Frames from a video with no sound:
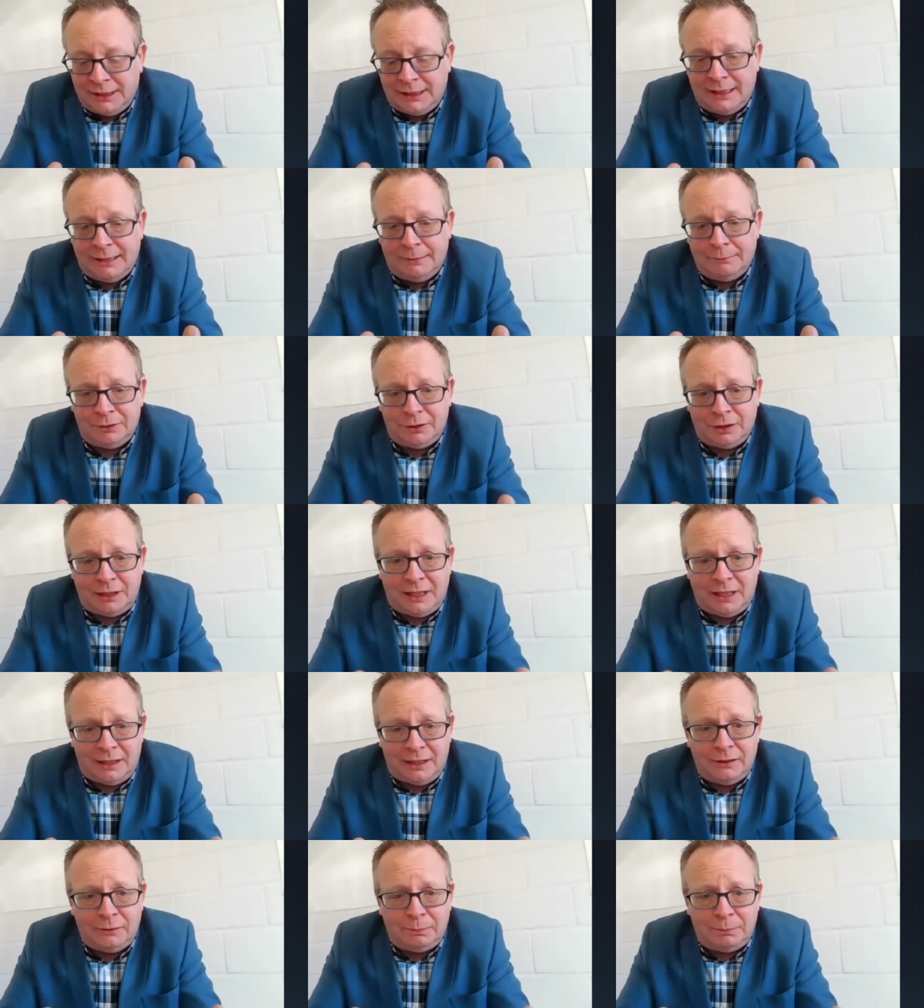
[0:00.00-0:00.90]
Um, so
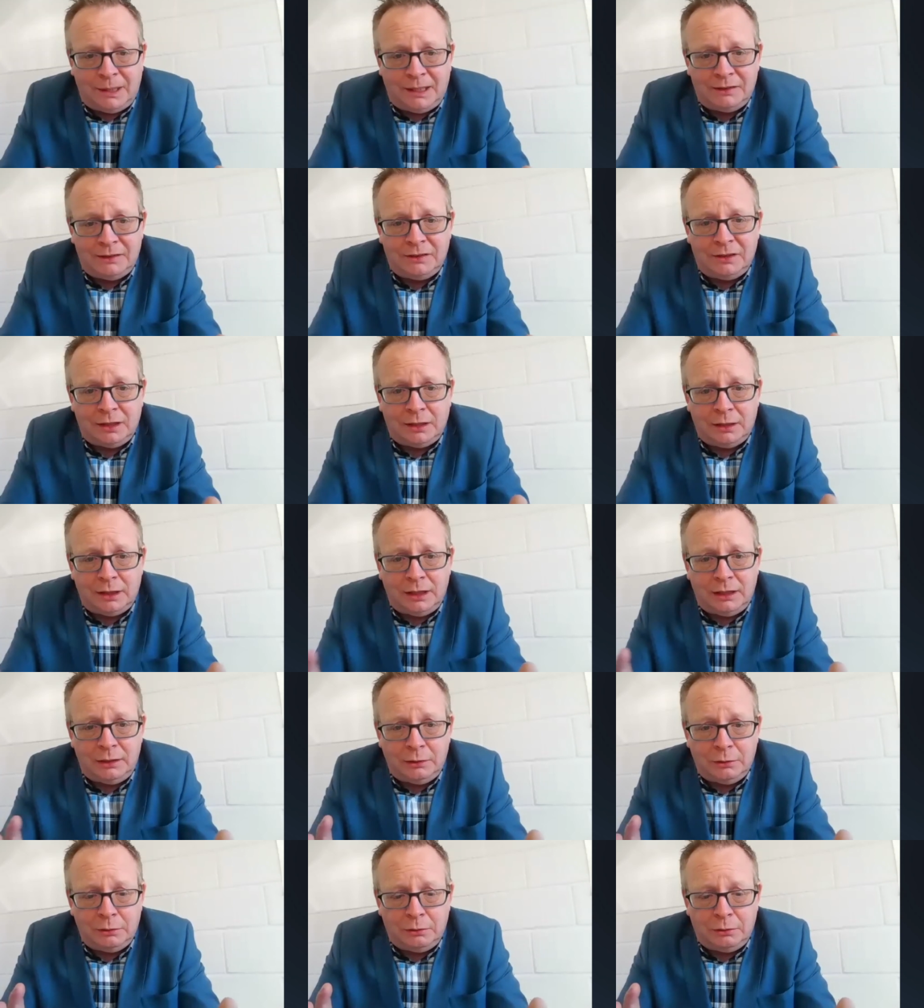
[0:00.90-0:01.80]
that is basically
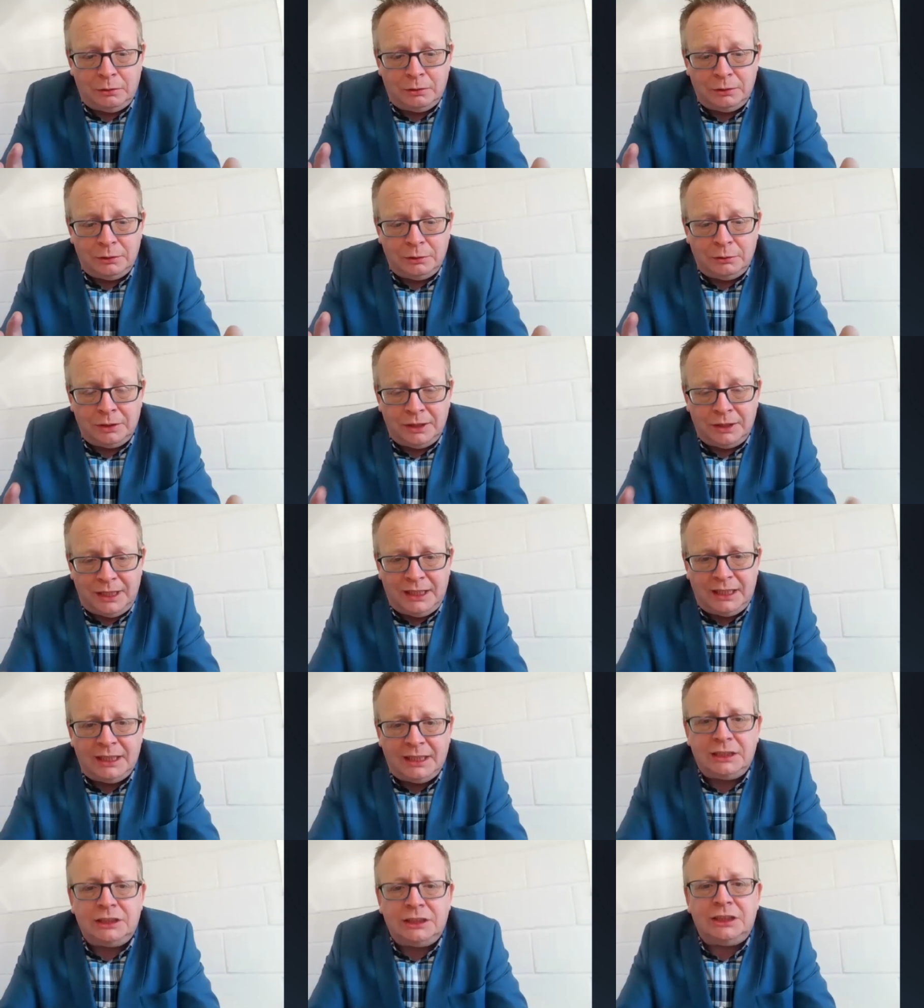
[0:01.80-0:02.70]
your, your
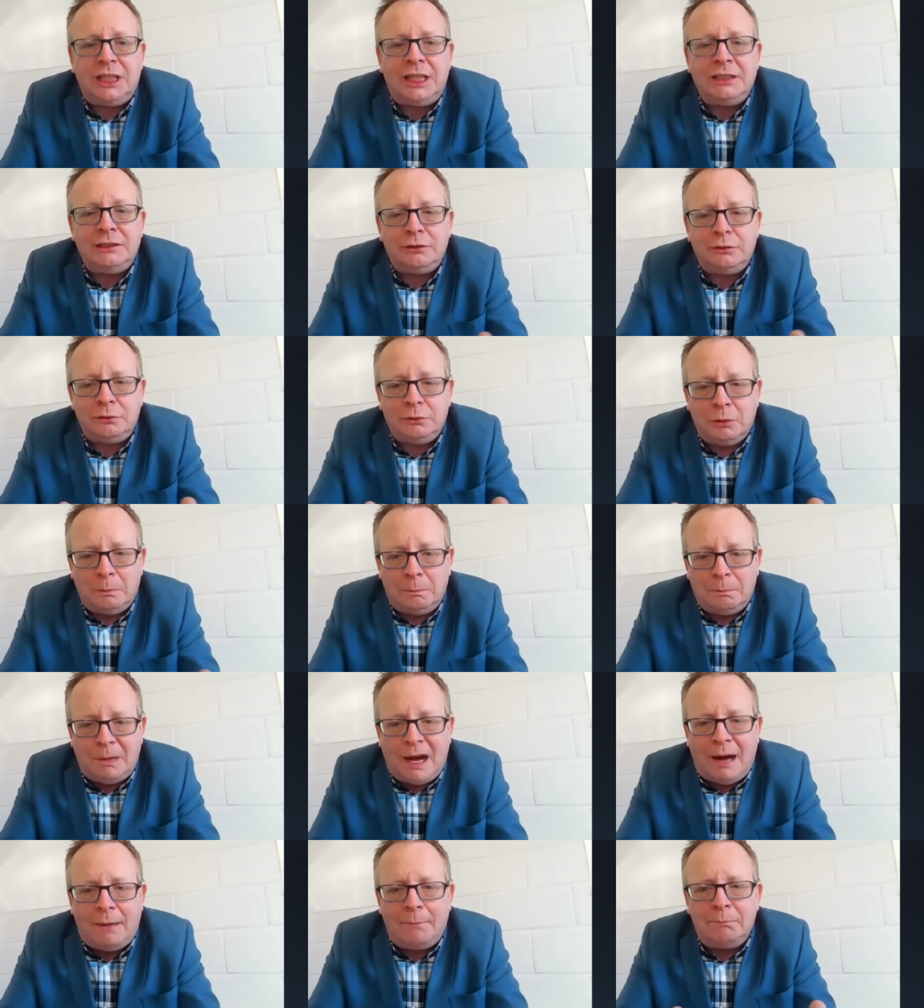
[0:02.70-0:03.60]
heat exchanger and your
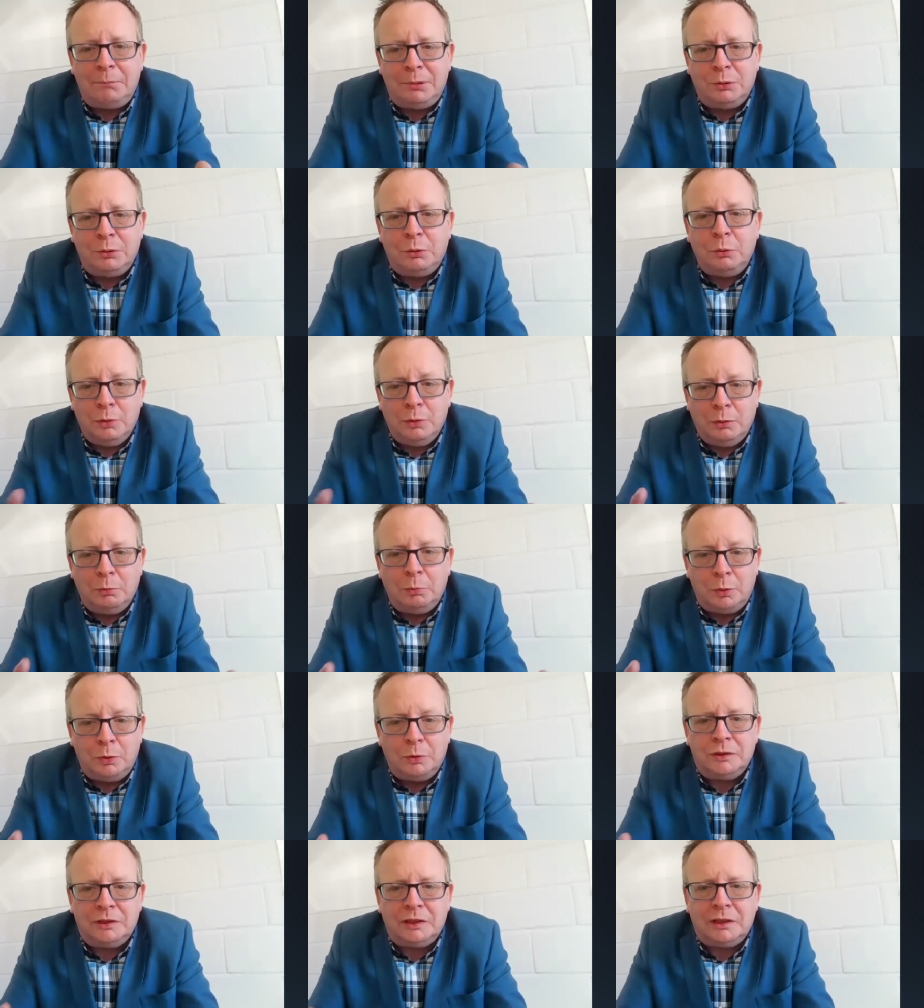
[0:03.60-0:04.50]
pump and all the
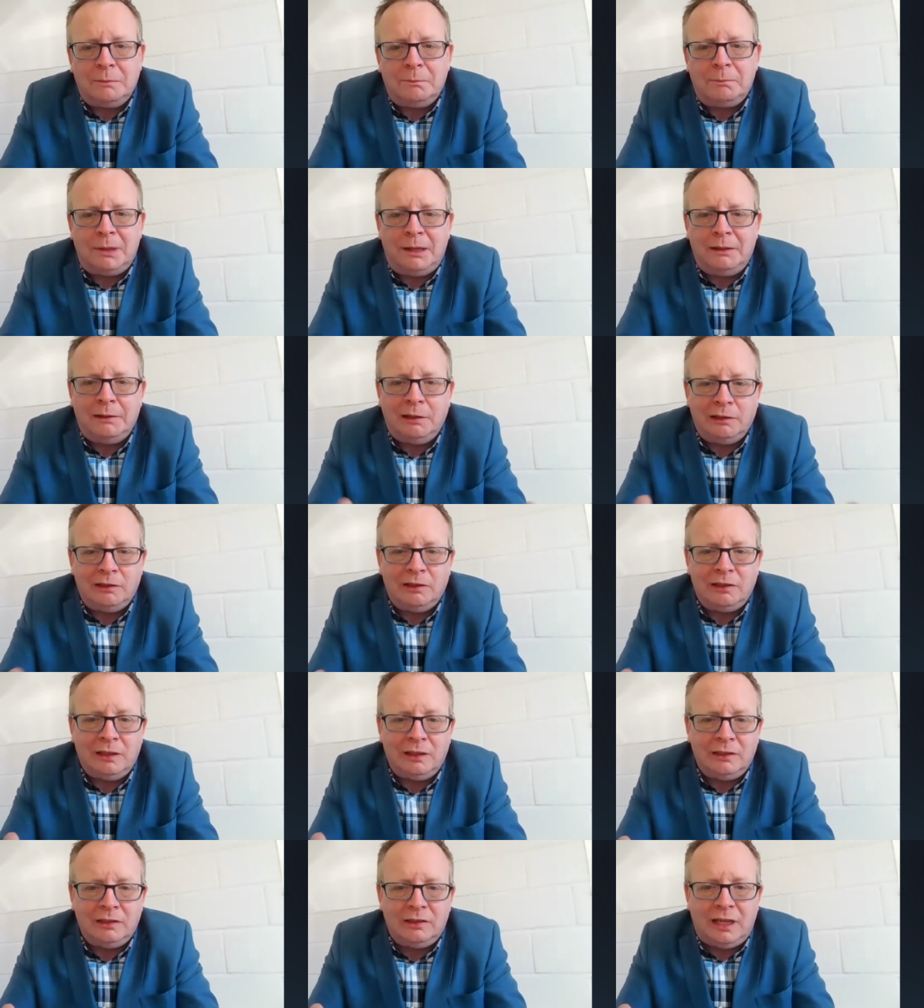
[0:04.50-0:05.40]
water components
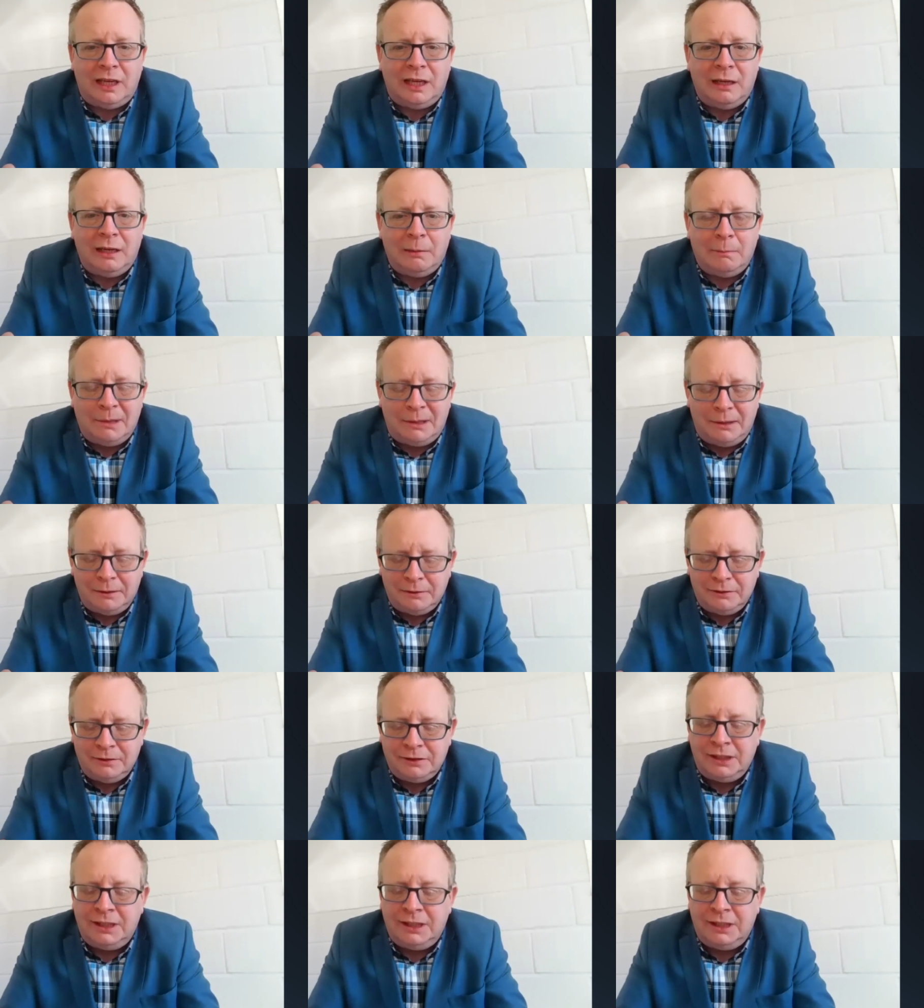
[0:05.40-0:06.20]
sit in a box.